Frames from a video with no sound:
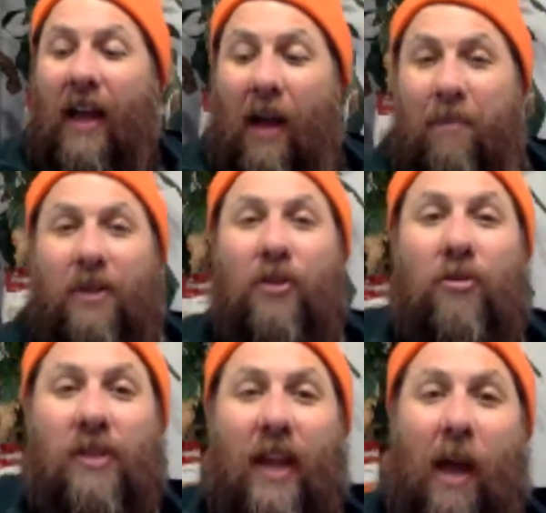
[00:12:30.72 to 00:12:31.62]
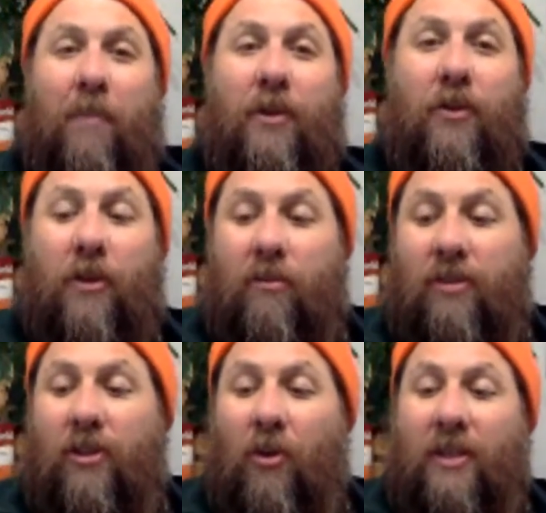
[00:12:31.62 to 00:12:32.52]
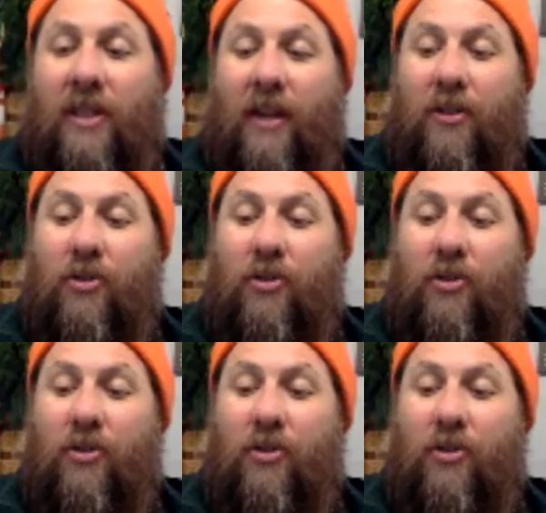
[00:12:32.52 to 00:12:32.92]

Happy Tuesday. Happy New Year. I'm so excited